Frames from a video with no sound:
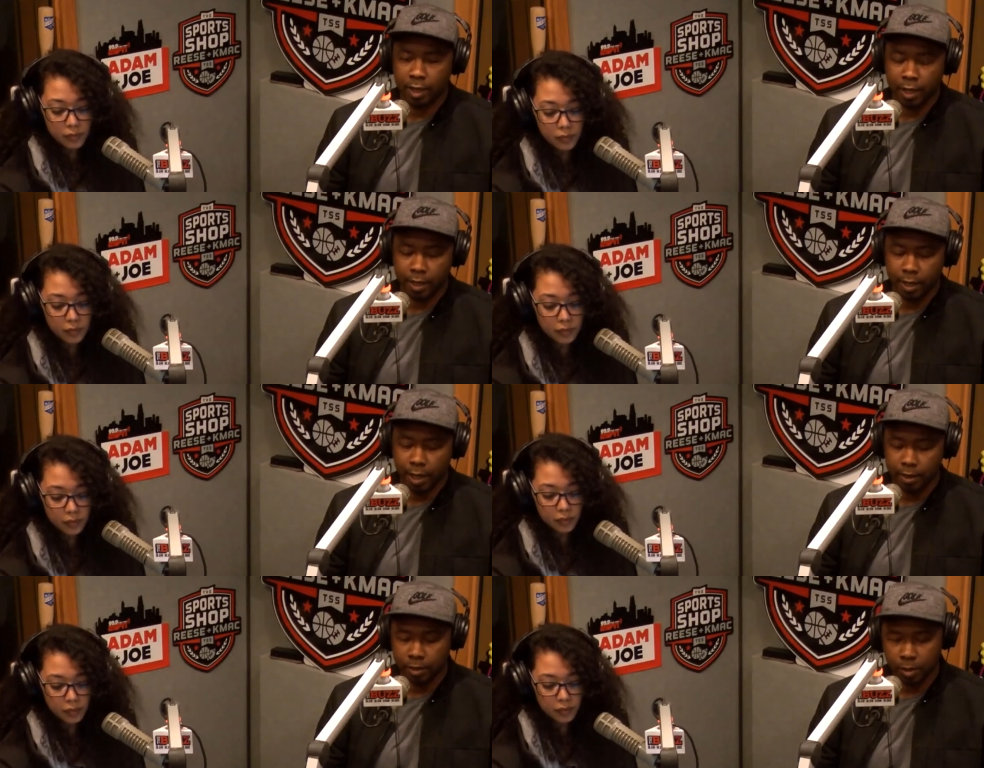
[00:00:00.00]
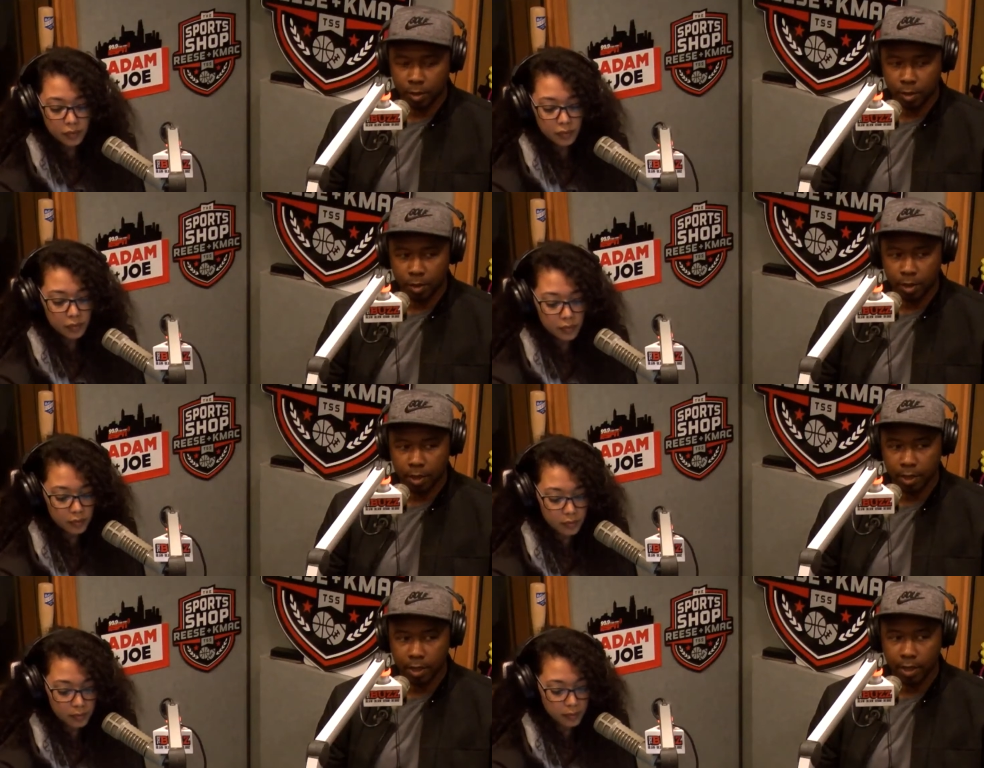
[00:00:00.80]
Speaker 1: I I saw
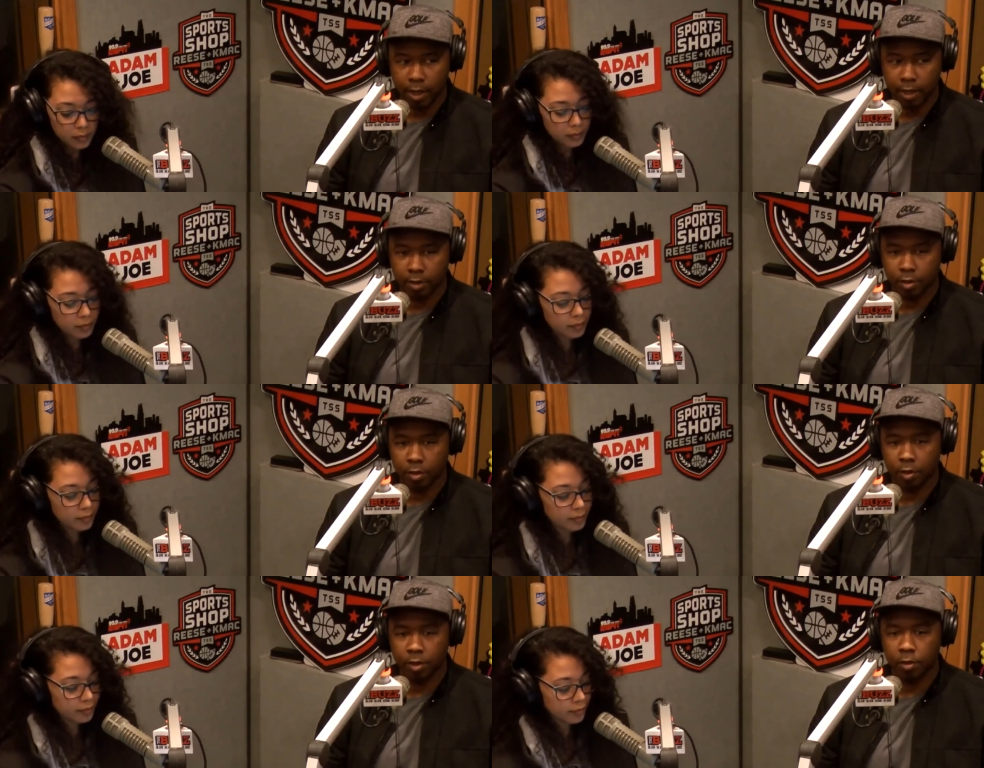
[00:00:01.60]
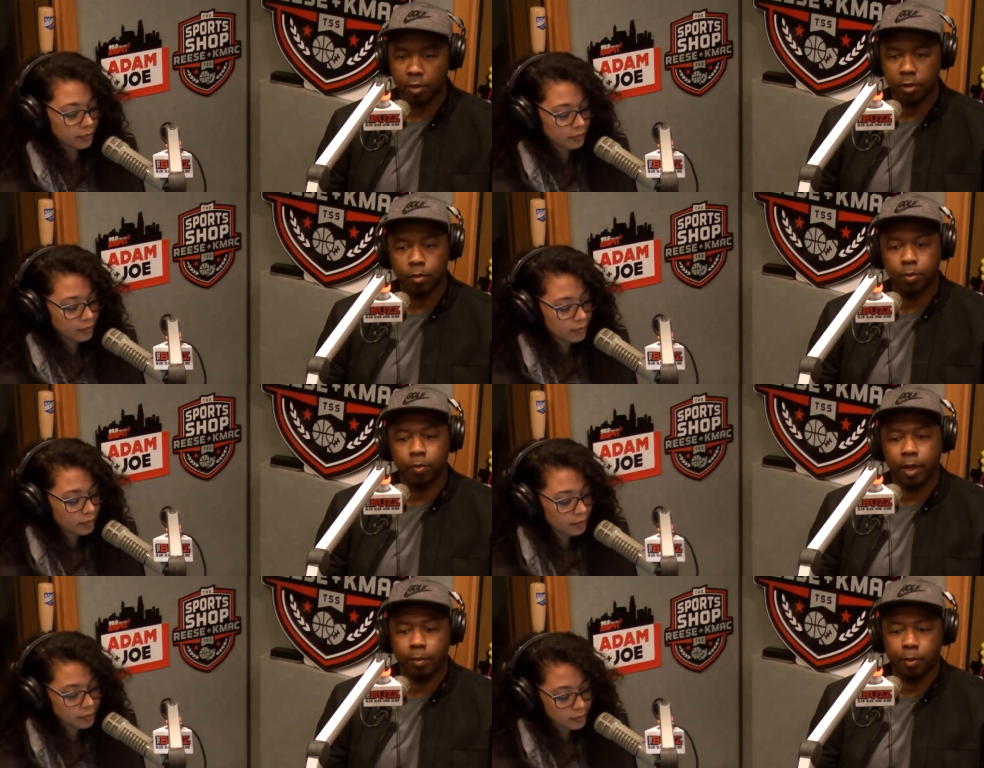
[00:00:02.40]
I saw you know you
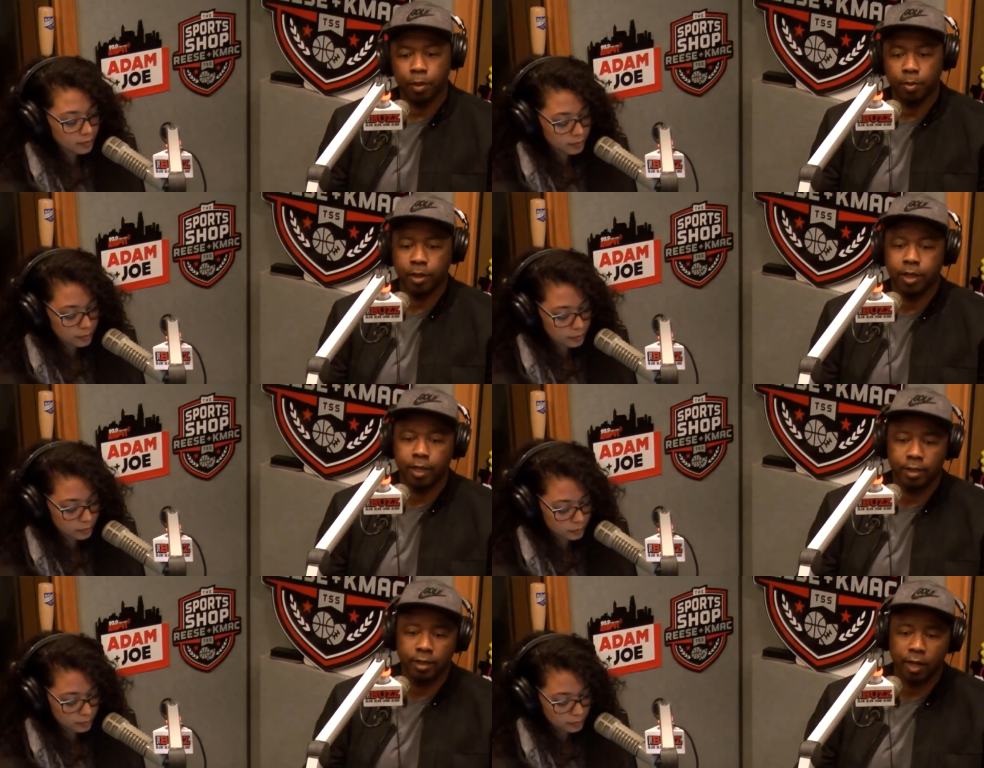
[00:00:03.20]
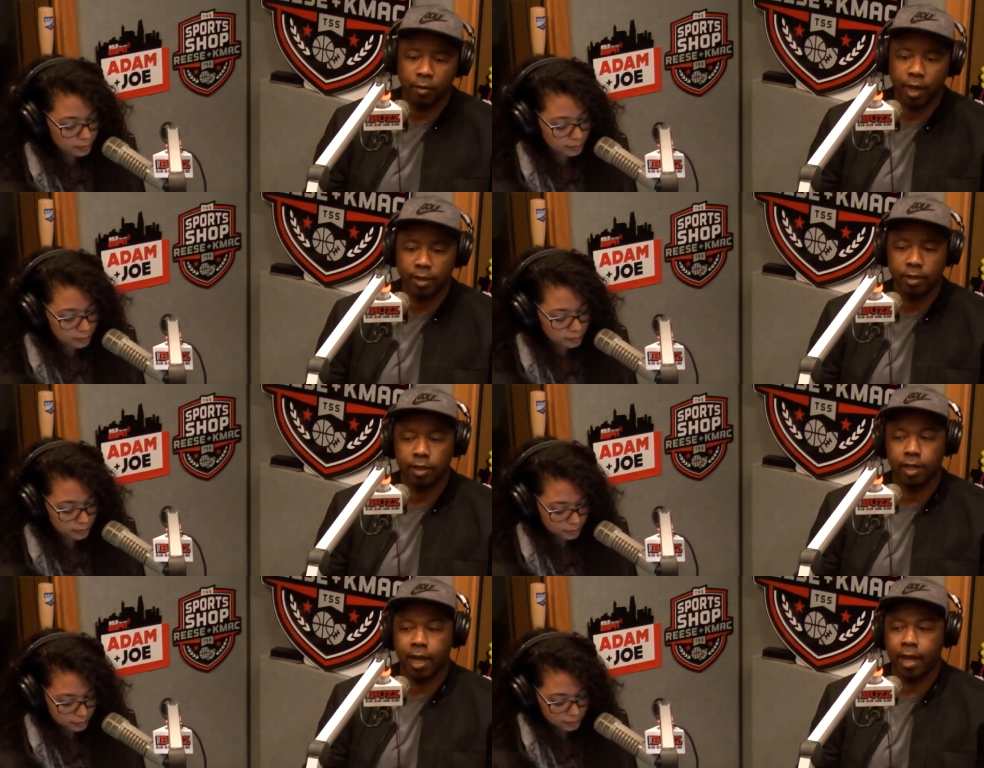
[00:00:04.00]
pretty much had the same
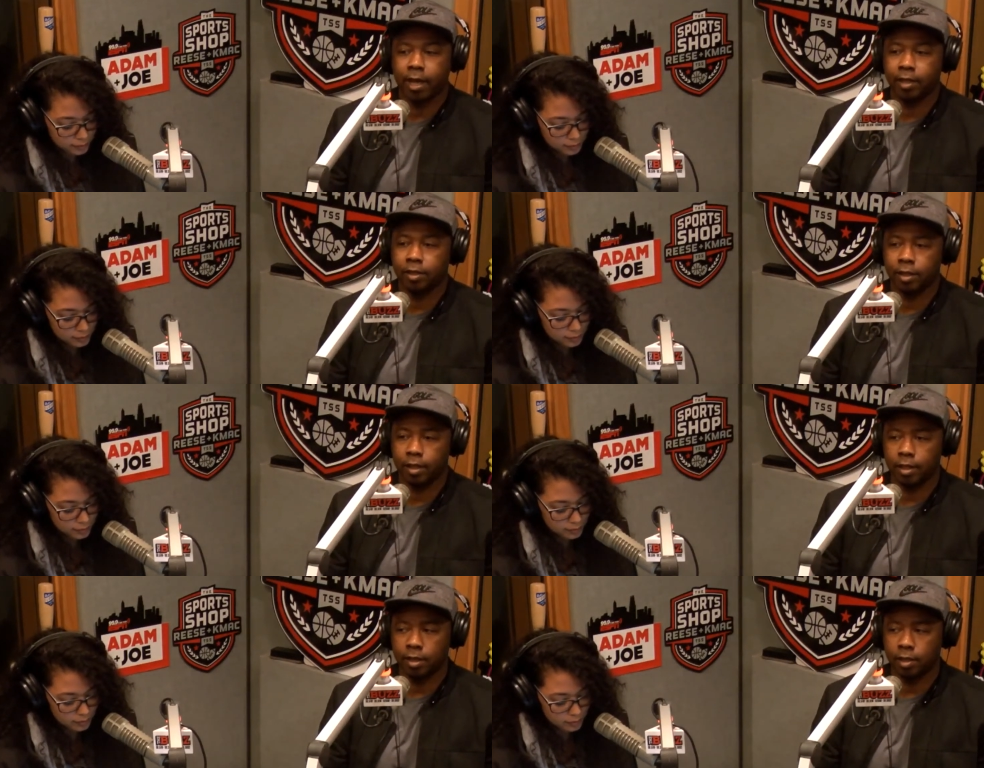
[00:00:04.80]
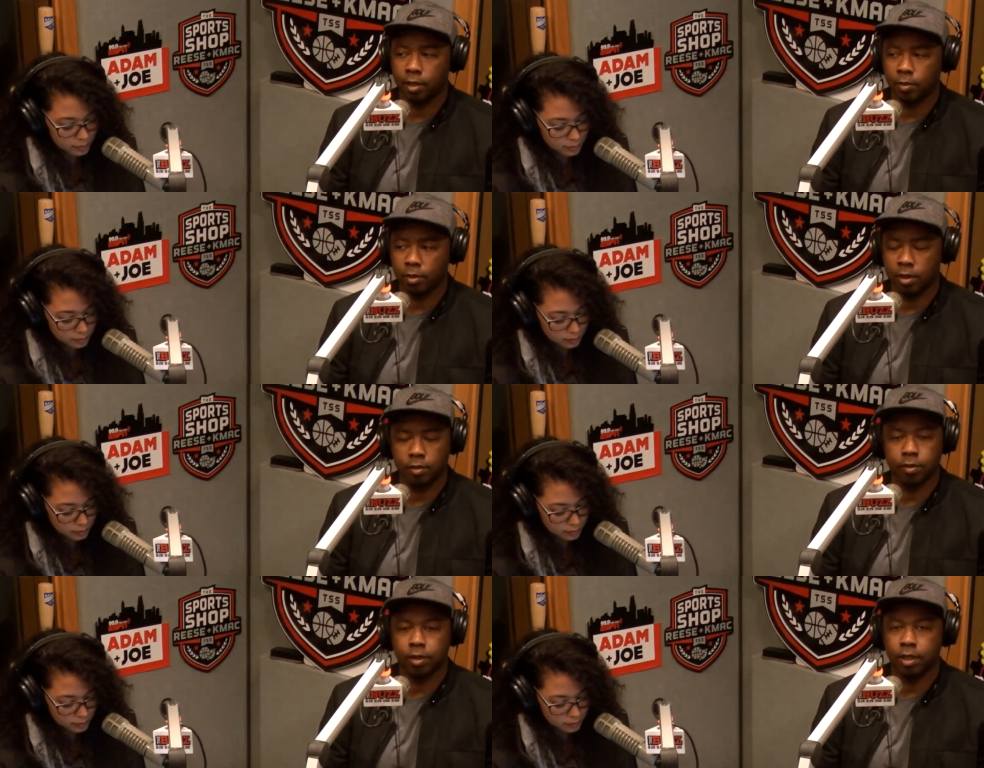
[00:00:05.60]
reaction that I had to the you know
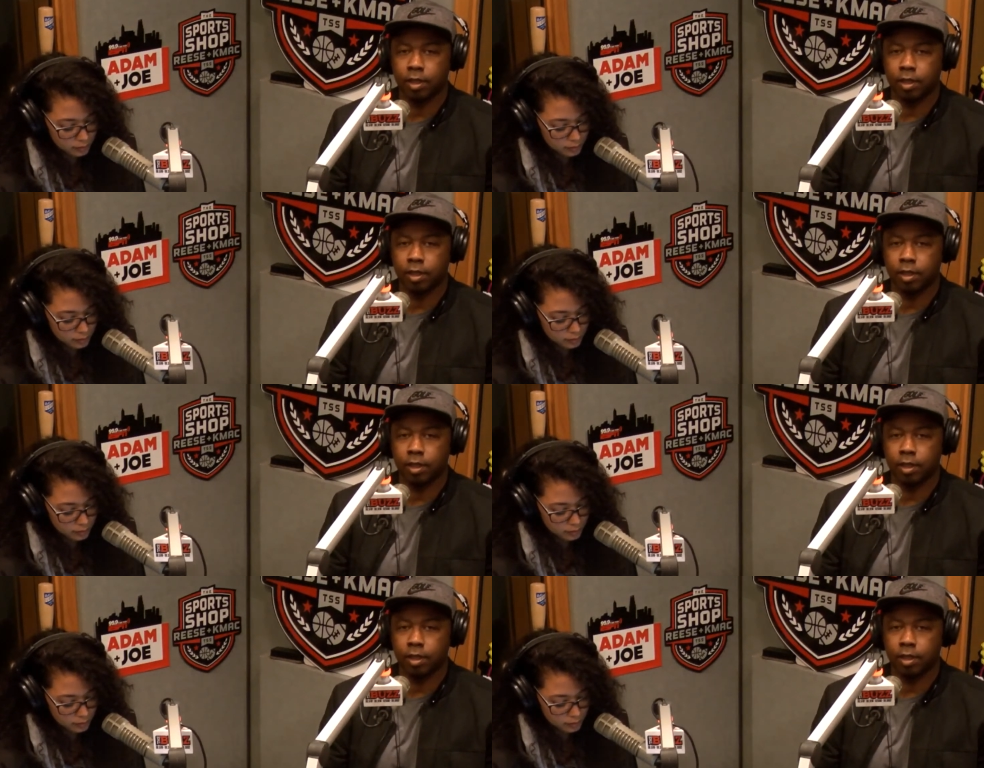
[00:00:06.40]
to the,